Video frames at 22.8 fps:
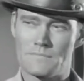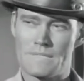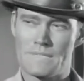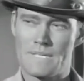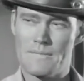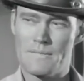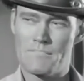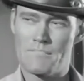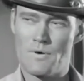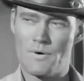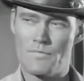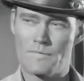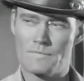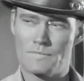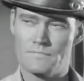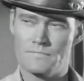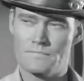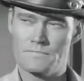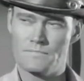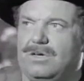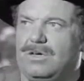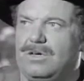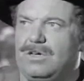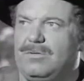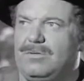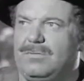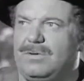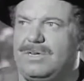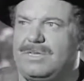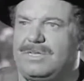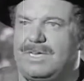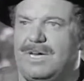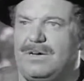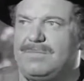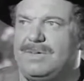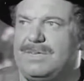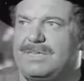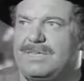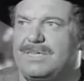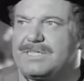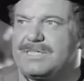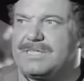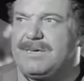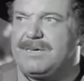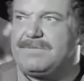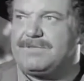him. Keep moving. You mean to tell me
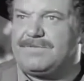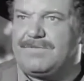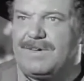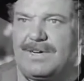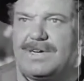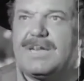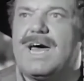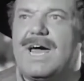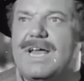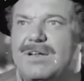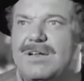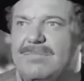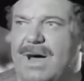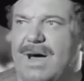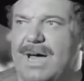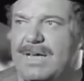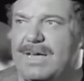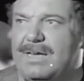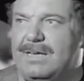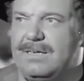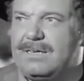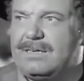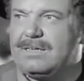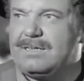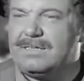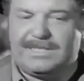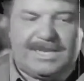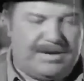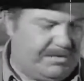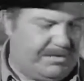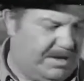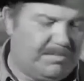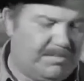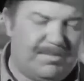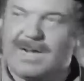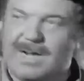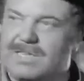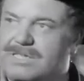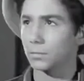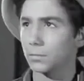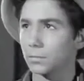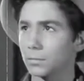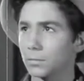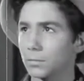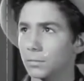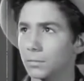that this Gibbs fellow lied to Micah? He's not really
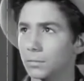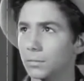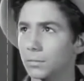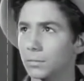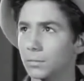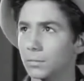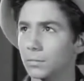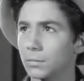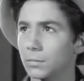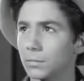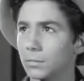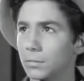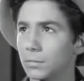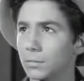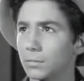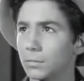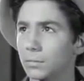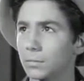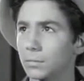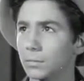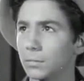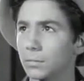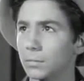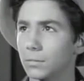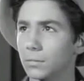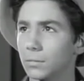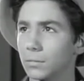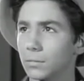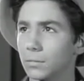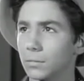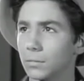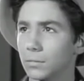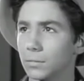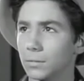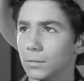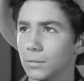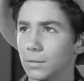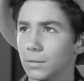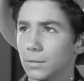Mark's grandpa? No, I'm saying it doesn't make any